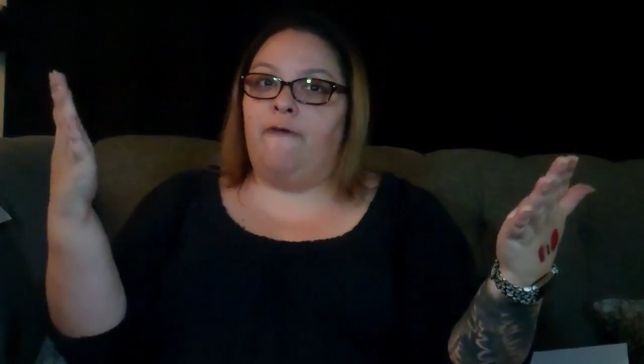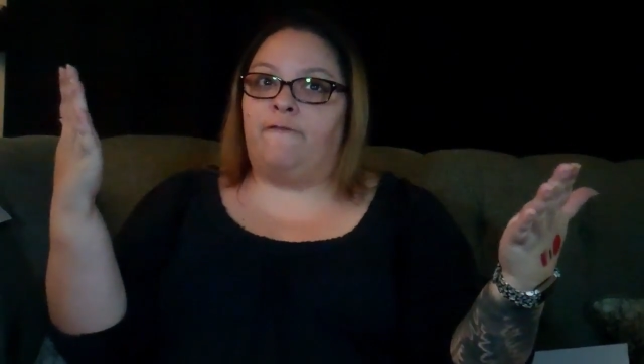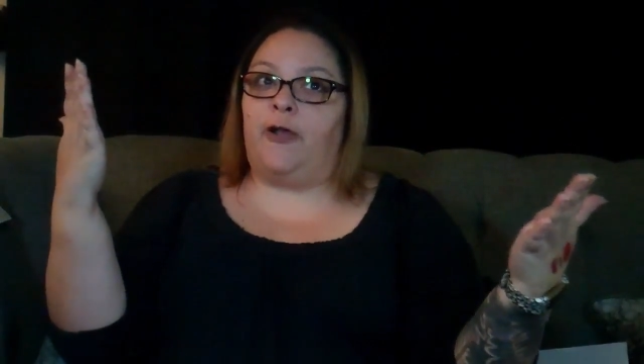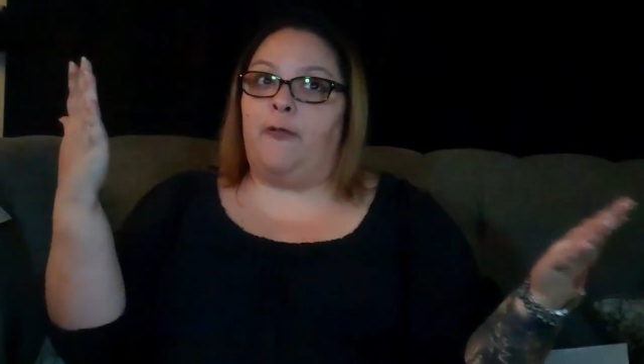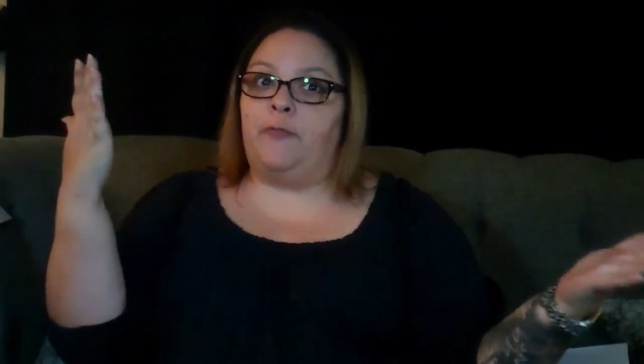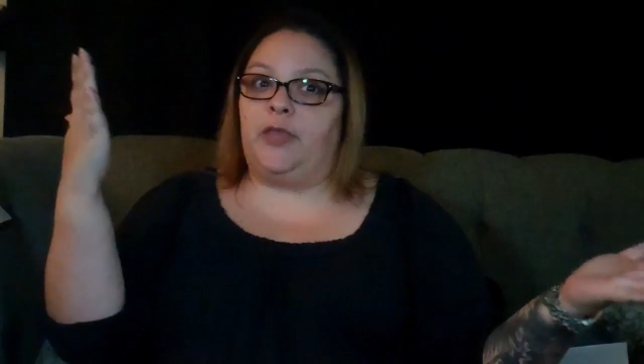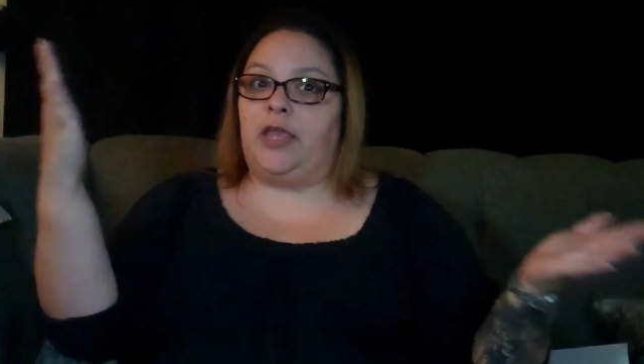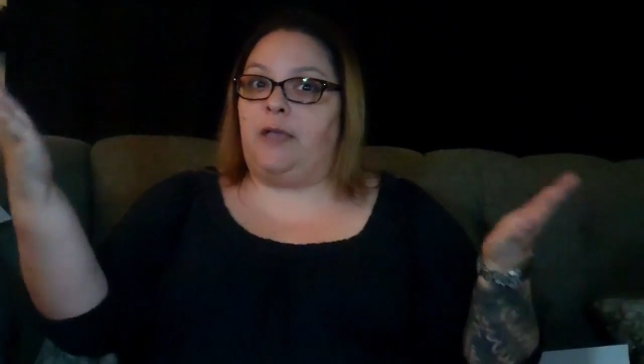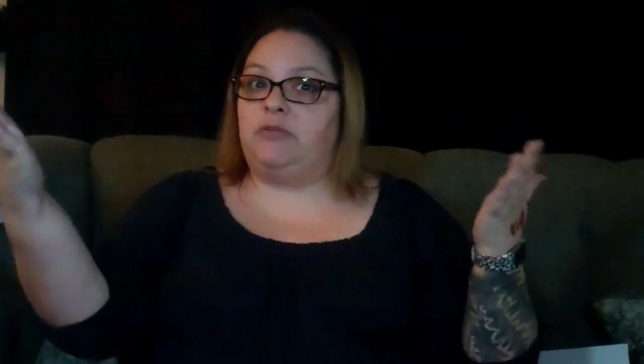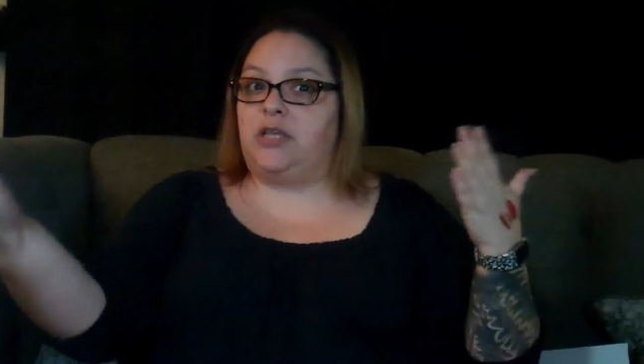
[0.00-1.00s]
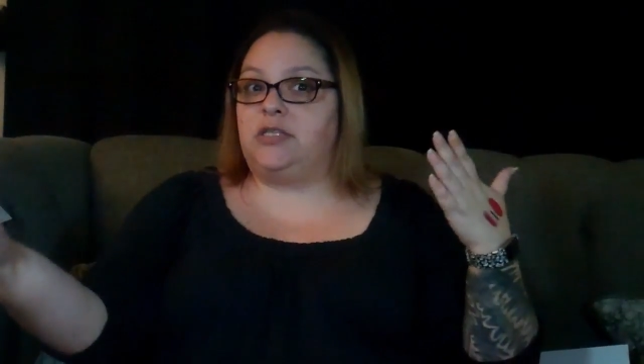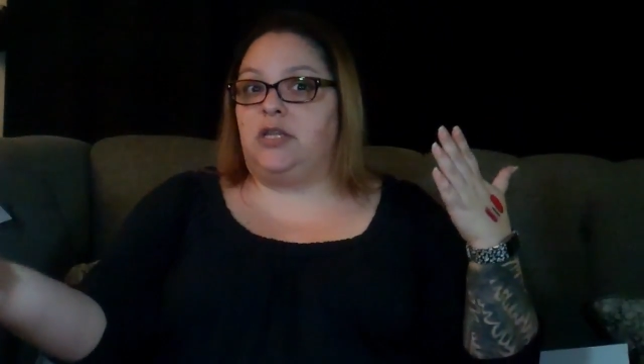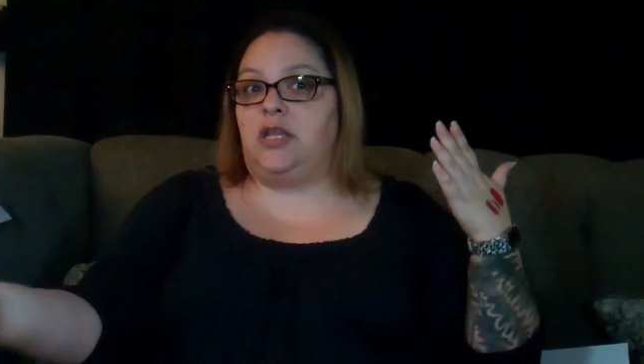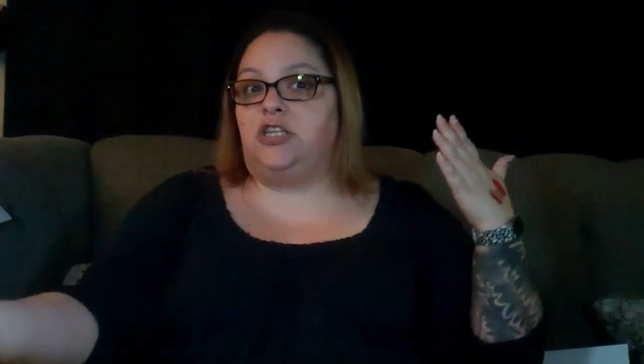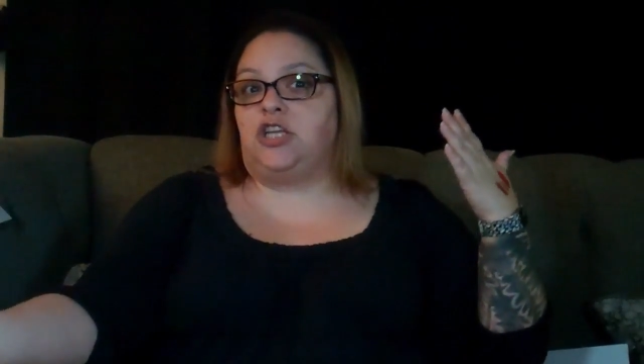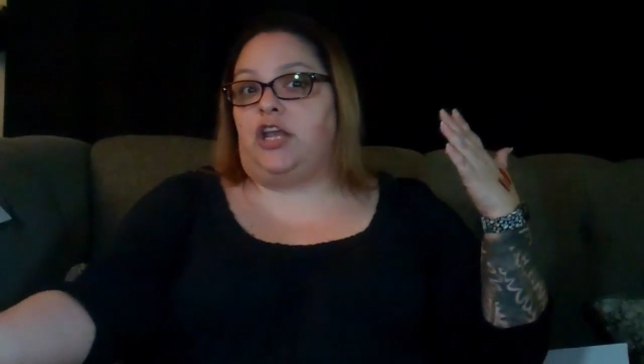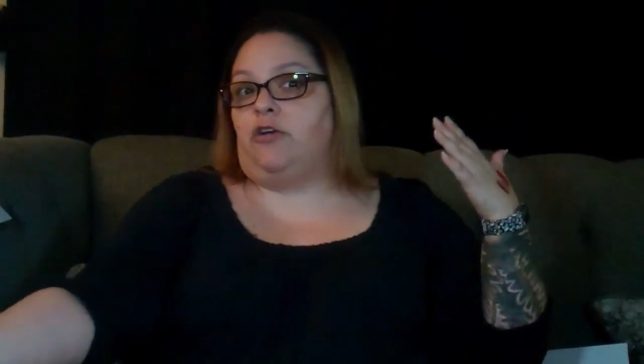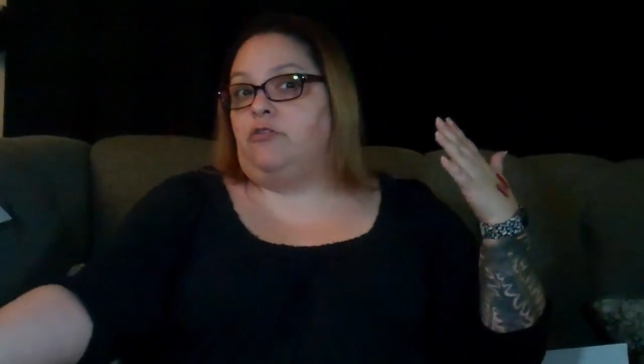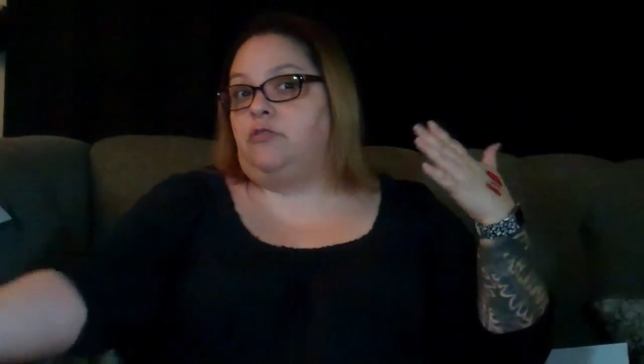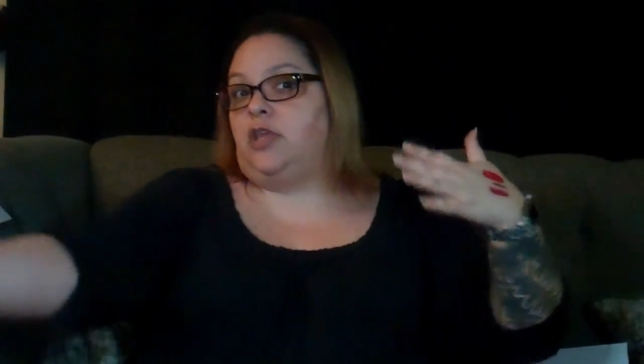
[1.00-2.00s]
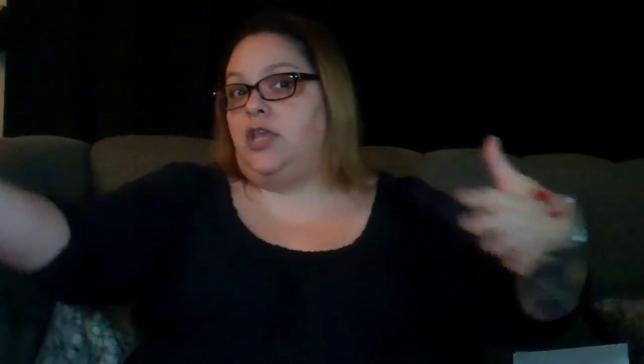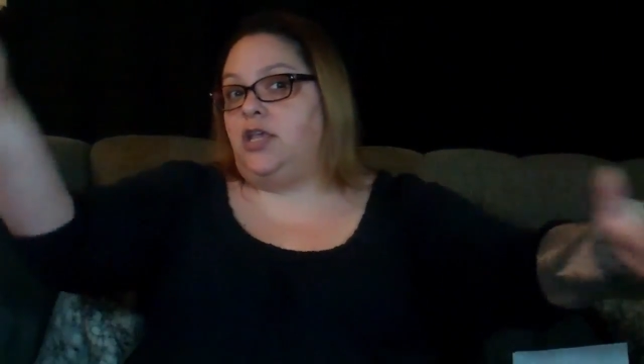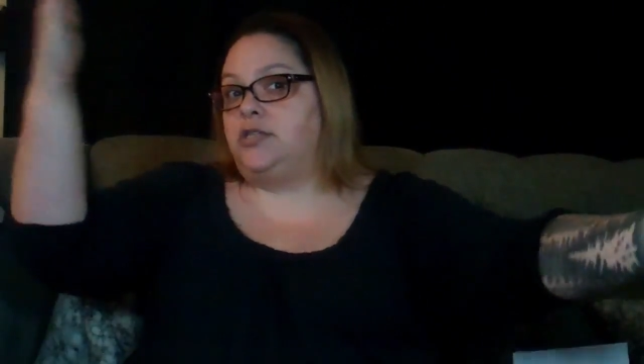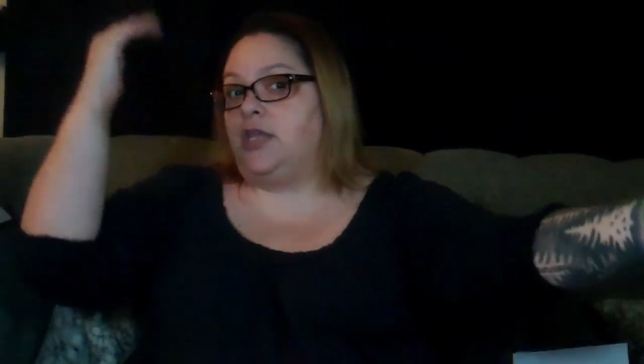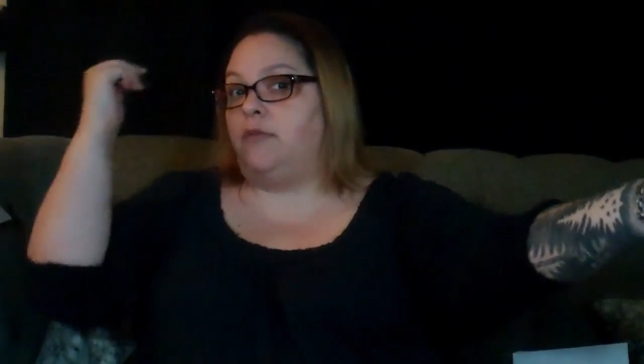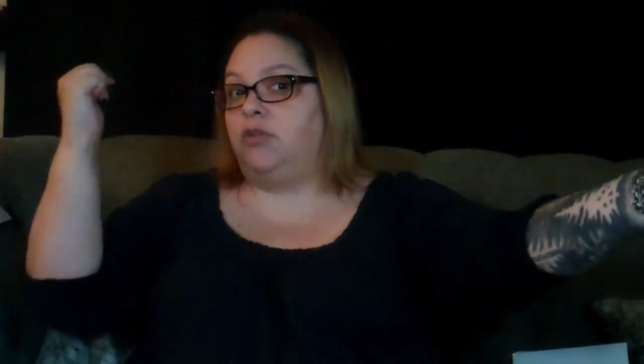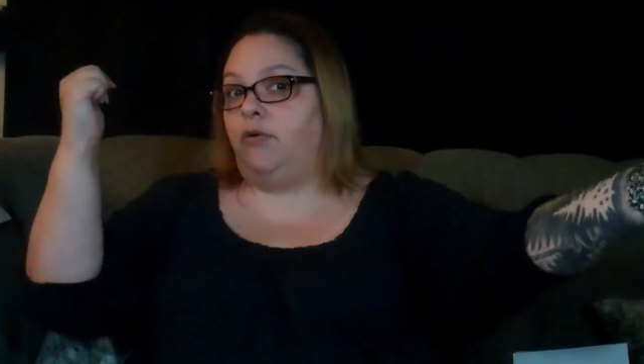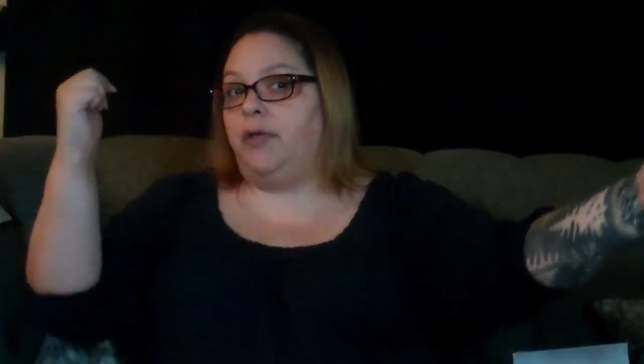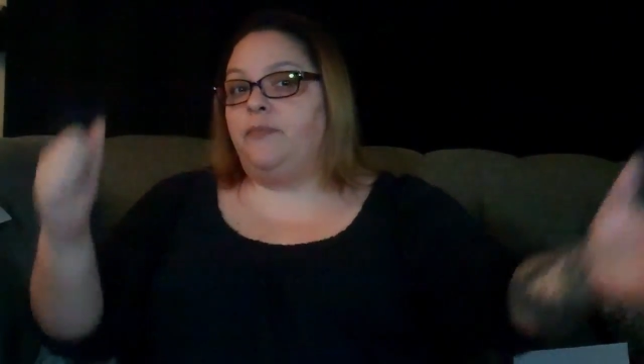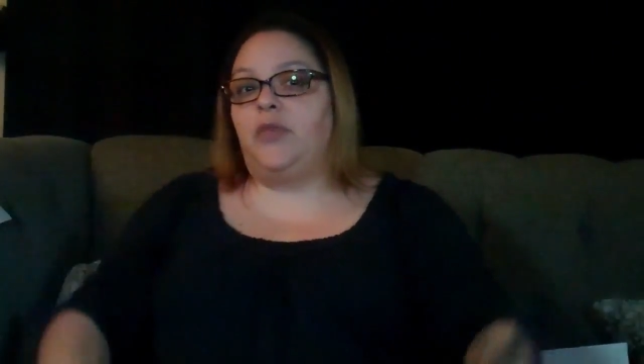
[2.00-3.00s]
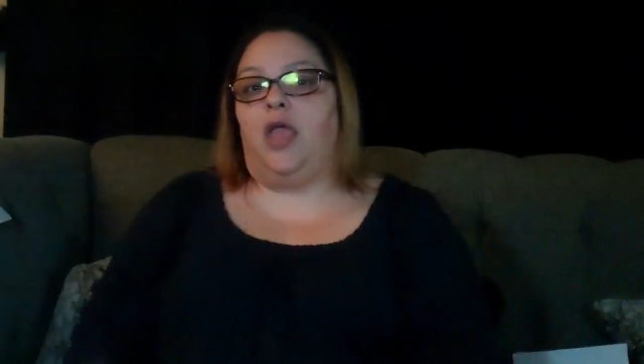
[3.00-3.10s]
from the game Destiny shader thingies that I'm doing.